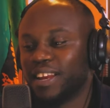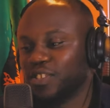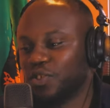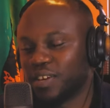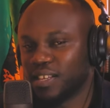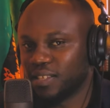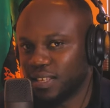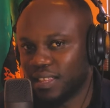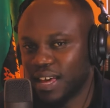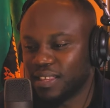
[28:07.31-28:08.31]
And as you can
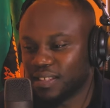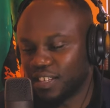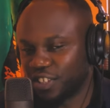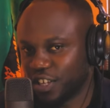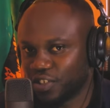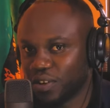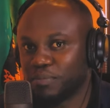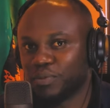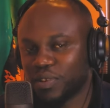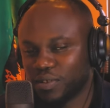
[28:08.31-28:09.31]
see there, there's a schedule
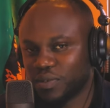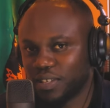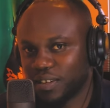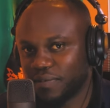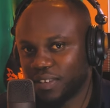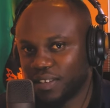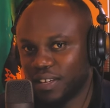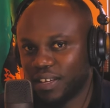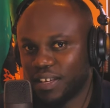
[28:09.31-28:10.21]
up to 2027.